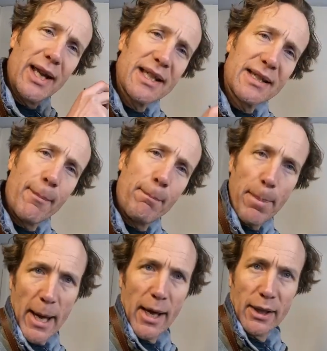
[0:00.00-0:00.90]
It's a
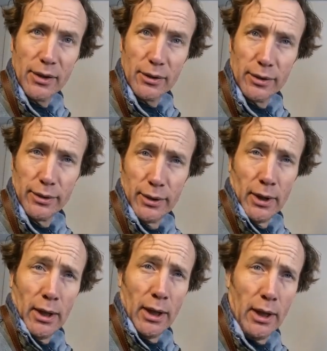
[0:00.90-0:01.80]
band on,
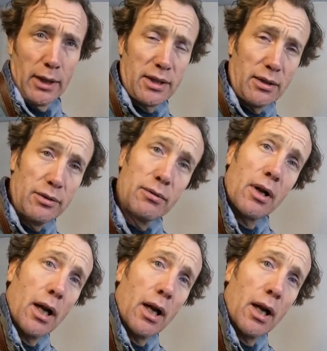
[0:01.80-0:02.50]
so you